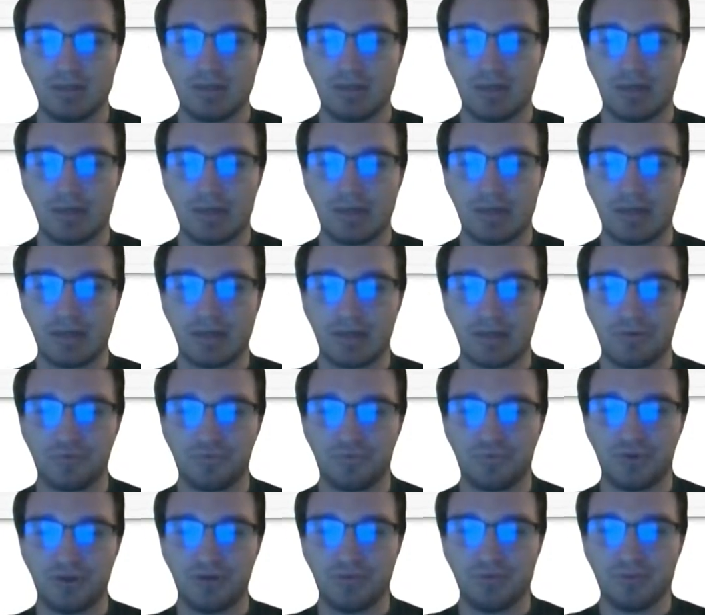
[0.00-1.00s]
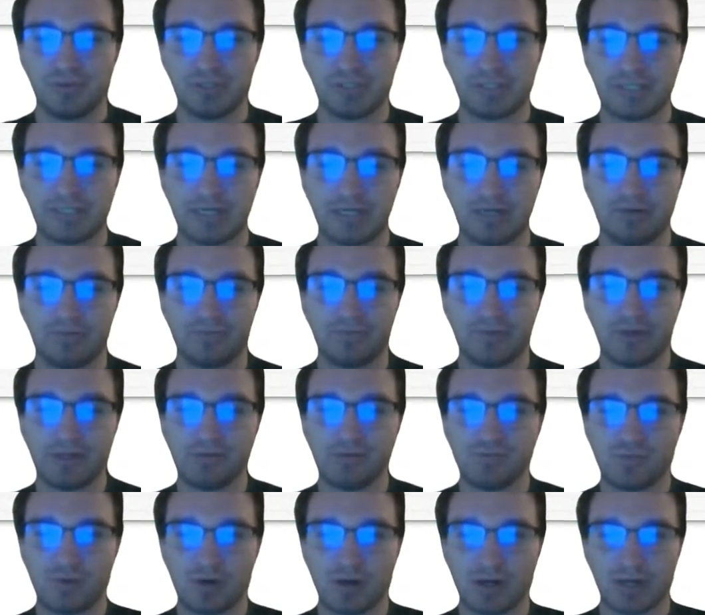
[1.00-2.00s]
And we will say we
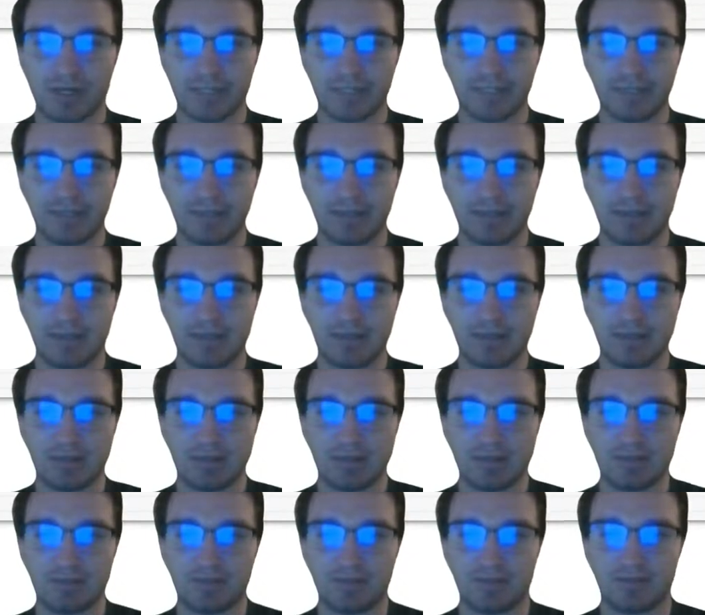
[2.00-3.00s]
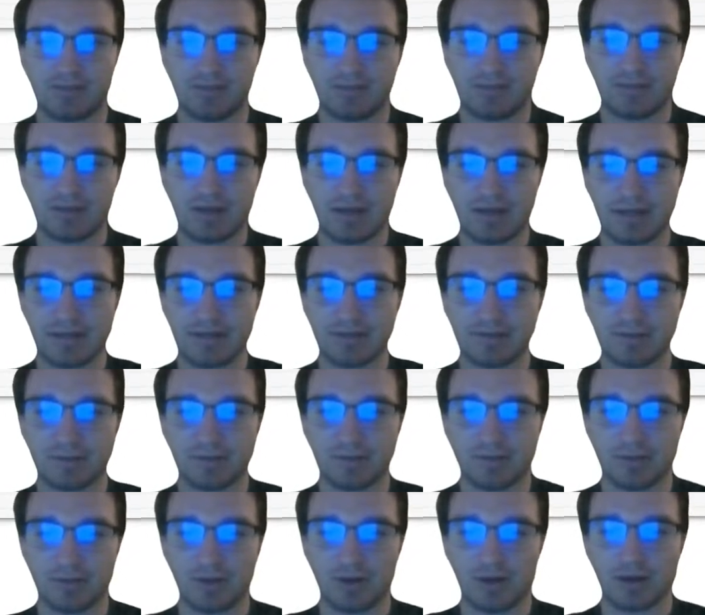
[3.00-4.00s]
want the
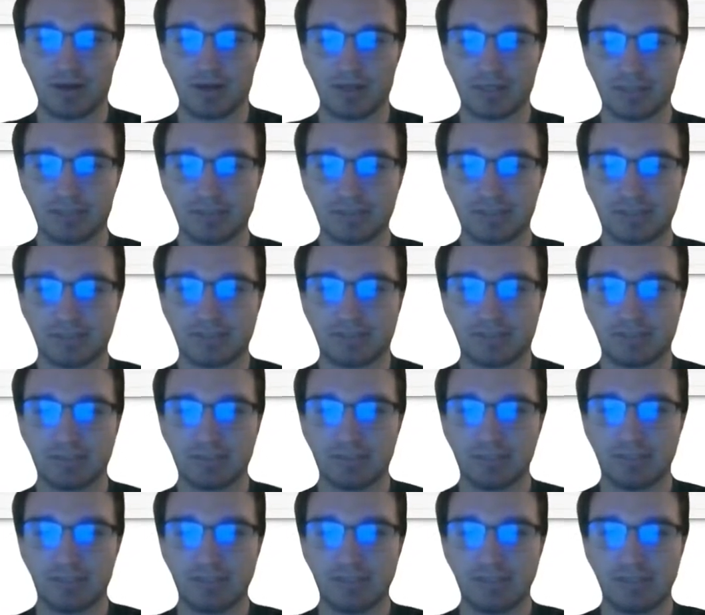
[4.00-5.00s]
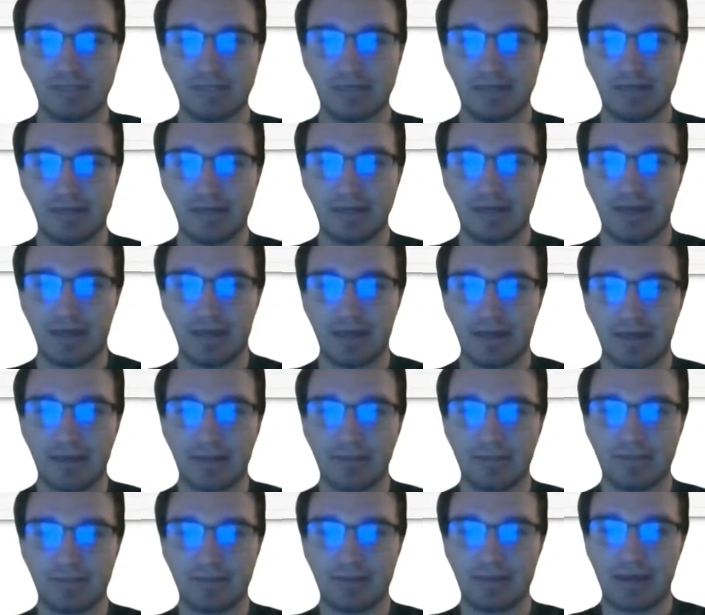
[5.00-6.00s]
style loss
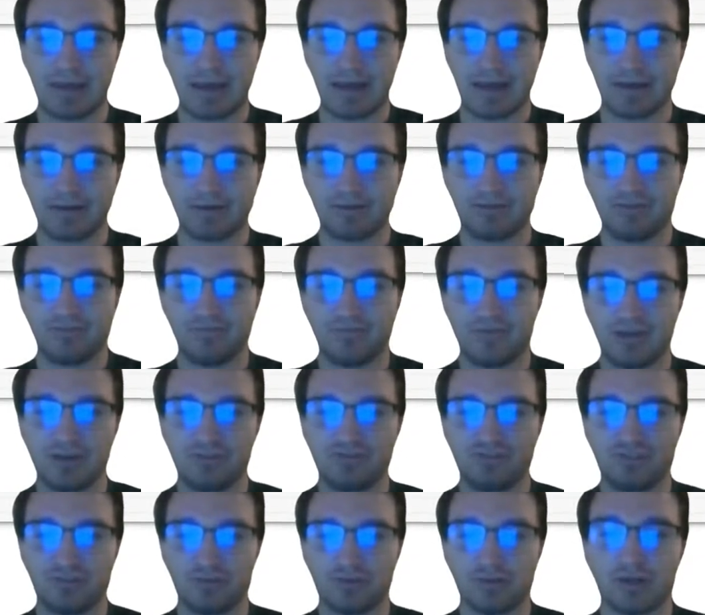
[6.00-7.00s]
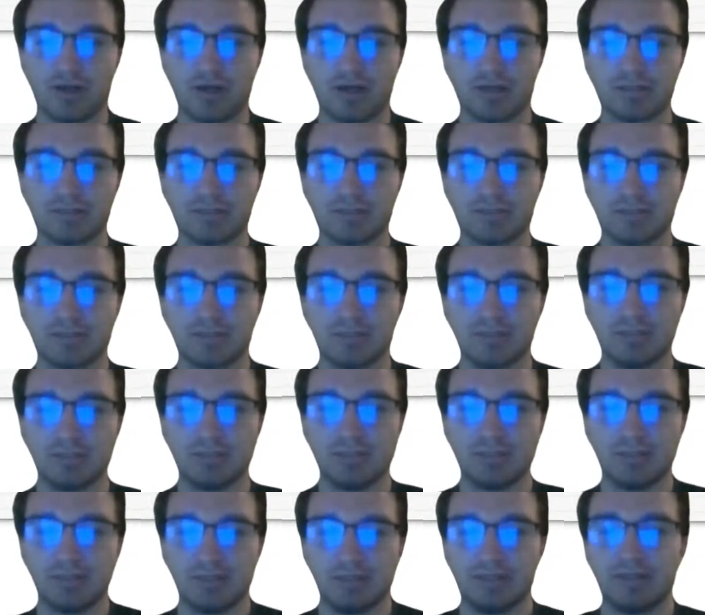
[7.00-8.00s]
and the activation loss.
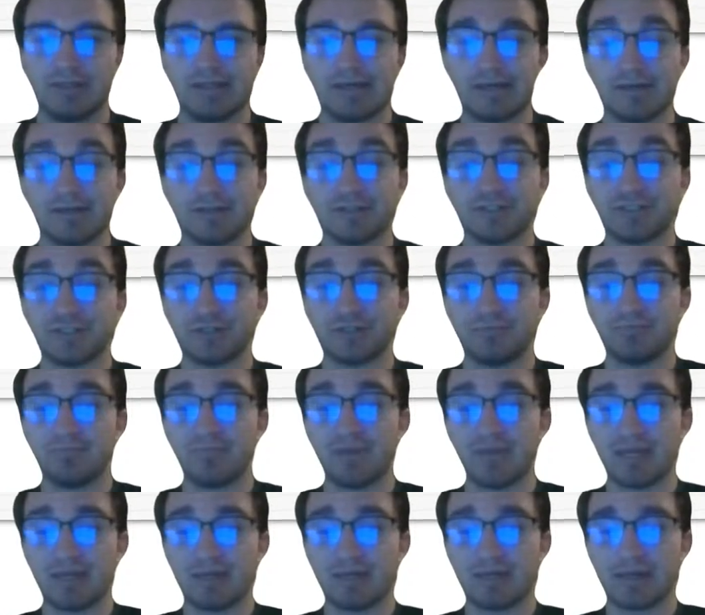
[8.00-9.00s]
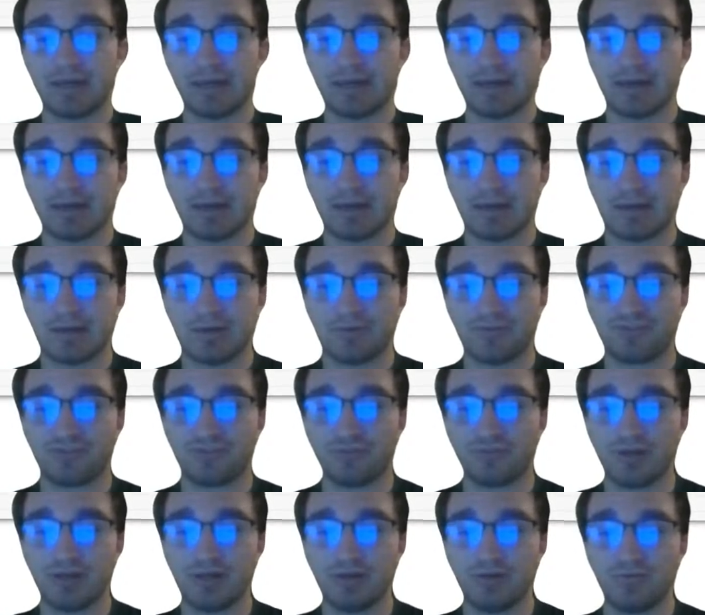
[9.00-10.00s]
Now you should make a
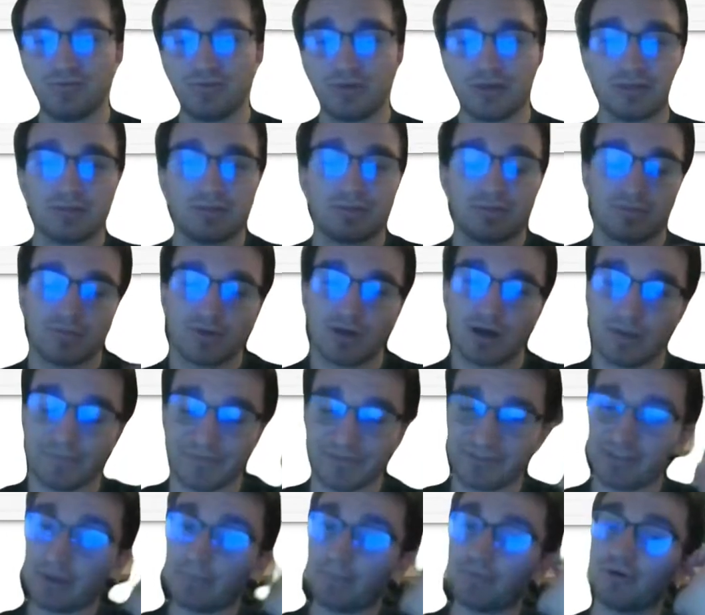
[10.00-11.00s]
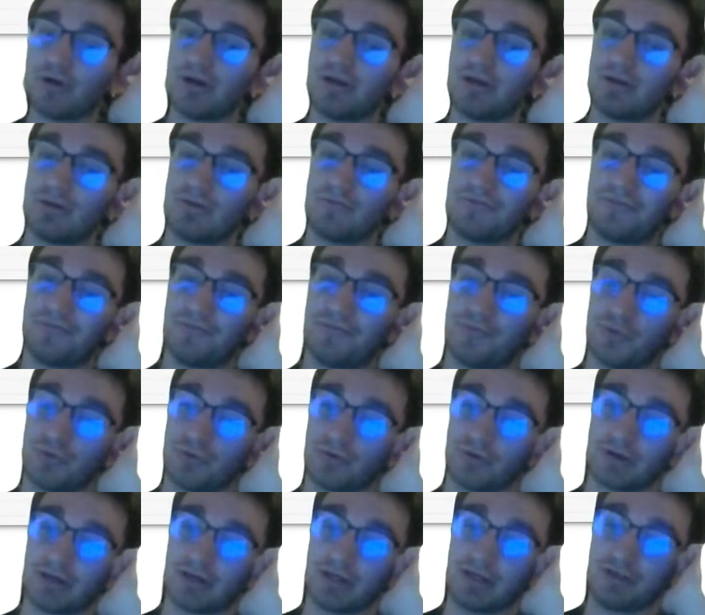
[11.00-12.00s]
string with comma separated
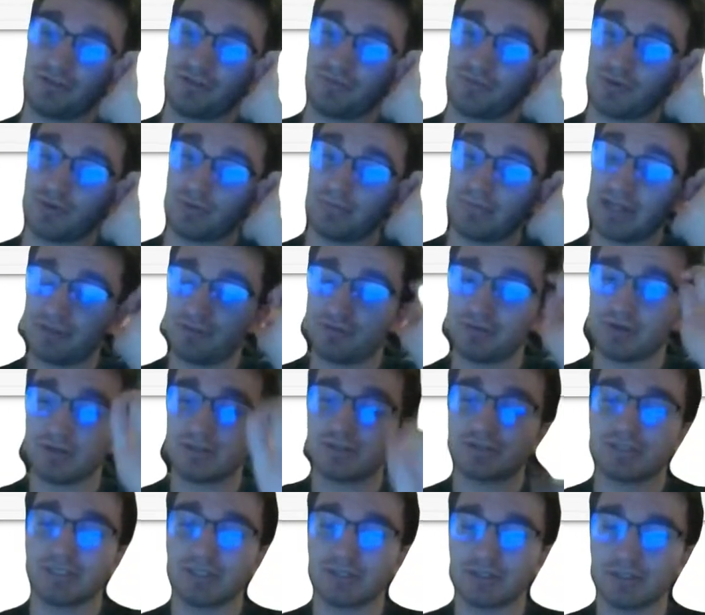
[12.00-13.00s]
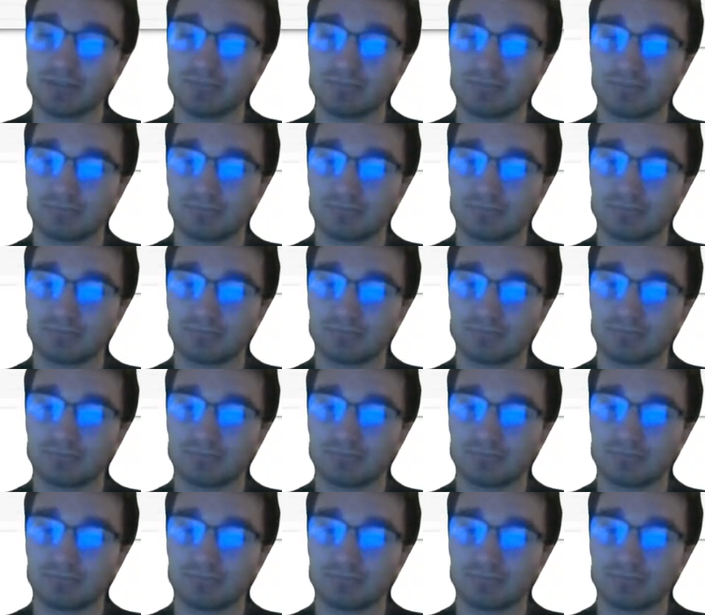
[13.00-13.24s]
for each of your metrics here.